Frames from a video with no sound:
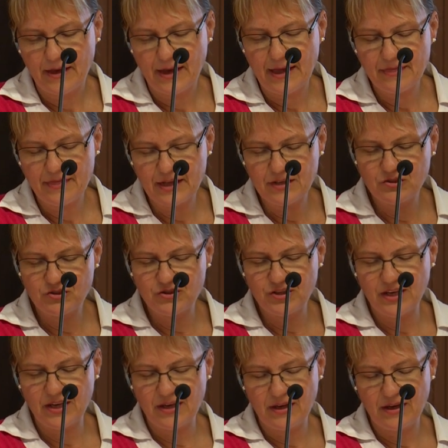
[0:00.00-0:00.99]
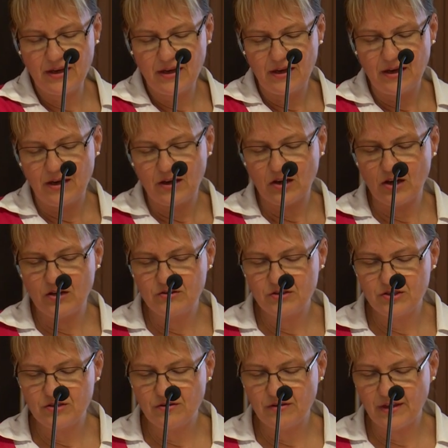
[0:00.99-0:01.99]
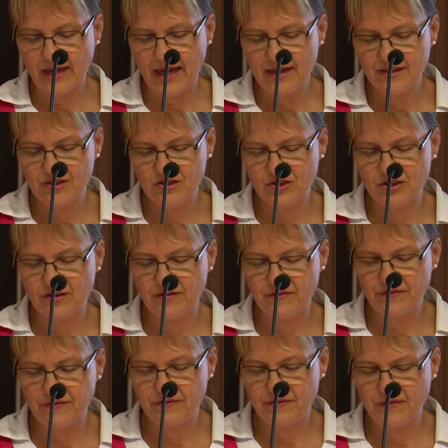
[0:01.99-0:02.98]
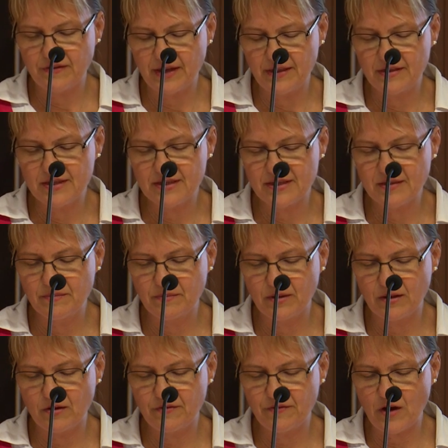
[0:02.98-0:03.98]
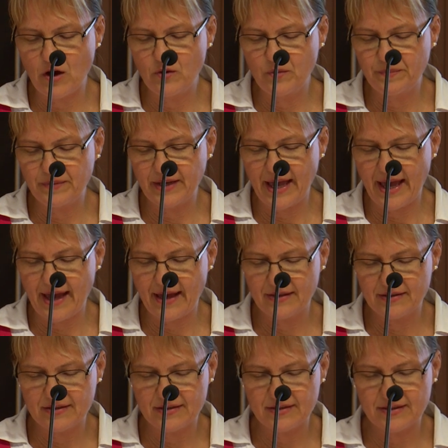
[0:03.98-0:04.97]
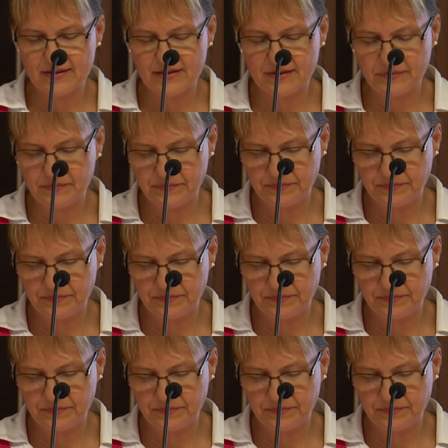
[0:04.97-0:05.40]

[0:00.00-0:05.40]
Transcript: And then she goes to the gesture of, and the symbol of open hands.